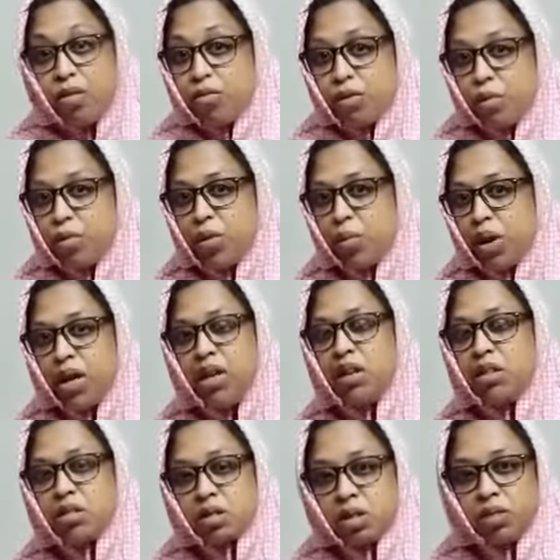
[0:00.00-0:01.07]
From the
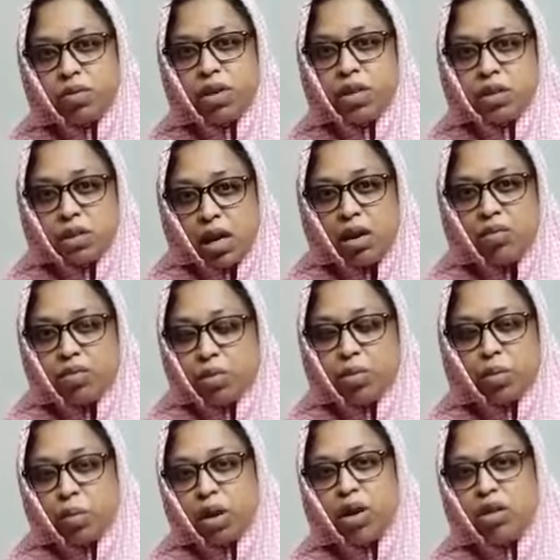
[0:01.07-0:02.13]
many surveys done, from
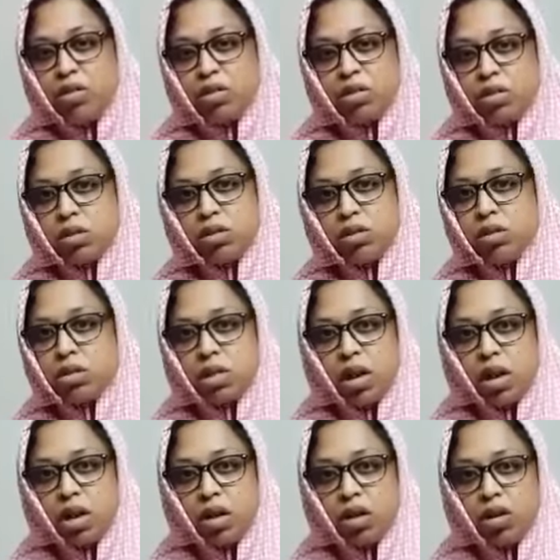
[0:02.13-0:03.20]
the many researches
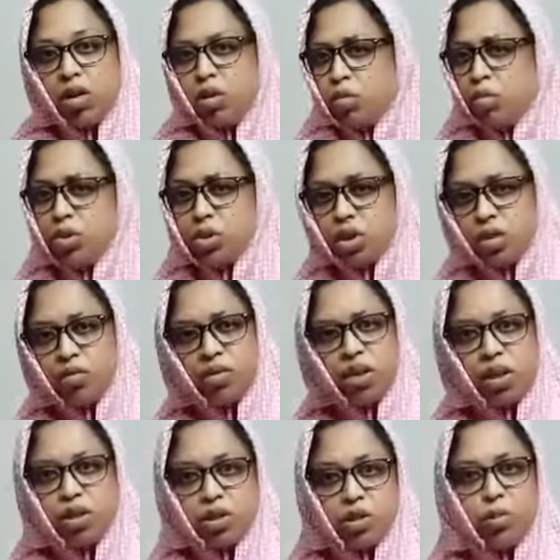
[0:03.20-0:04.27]
done, almost
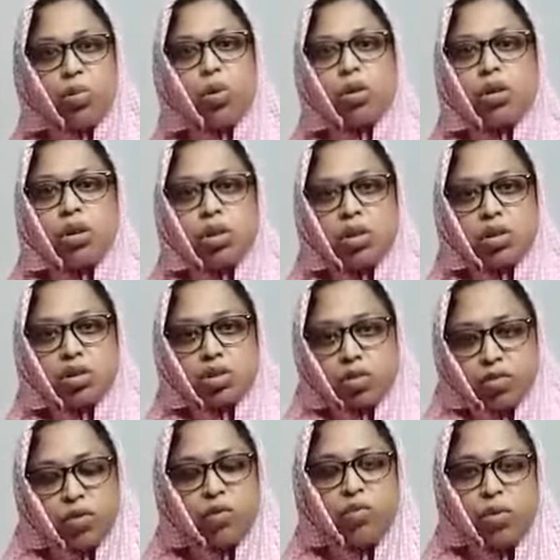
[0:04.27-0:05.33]
every respondent is
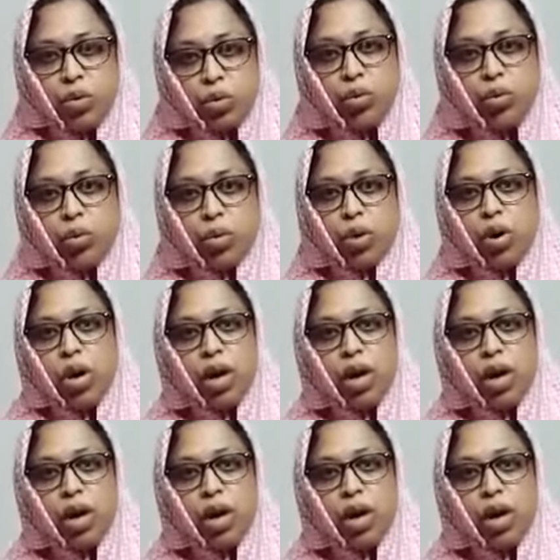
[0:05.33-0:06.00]
of a view